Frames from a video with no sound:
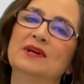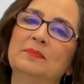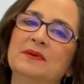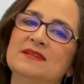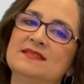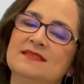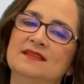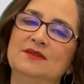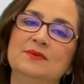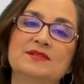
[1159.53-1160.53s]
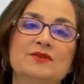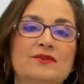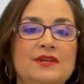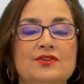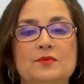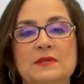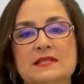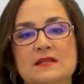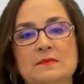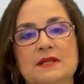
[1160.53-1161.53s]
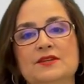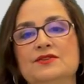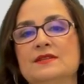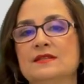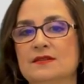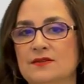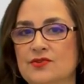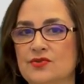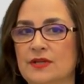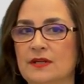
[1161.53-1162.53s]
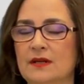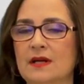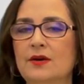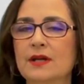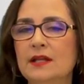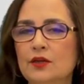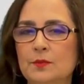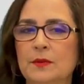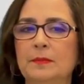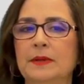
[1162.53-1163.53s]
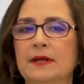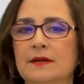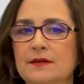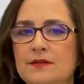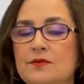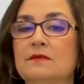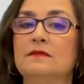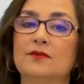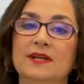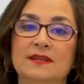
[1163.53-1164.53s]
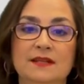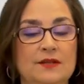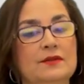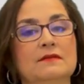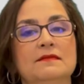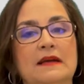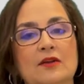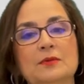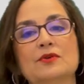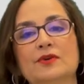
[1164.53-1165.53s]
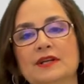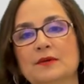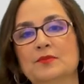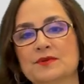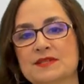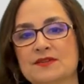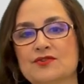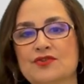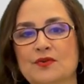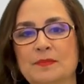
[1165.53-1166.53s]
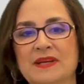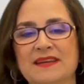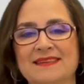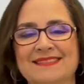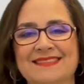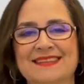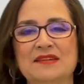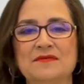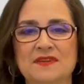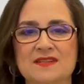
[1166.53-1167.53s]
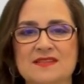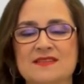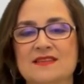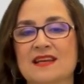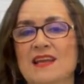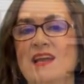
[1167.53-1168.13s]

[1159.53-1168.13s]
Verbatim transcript: you are a person who is going to be submitted to surgery, how can you prepare to avoid that you develop chronic post-surgical pain? First,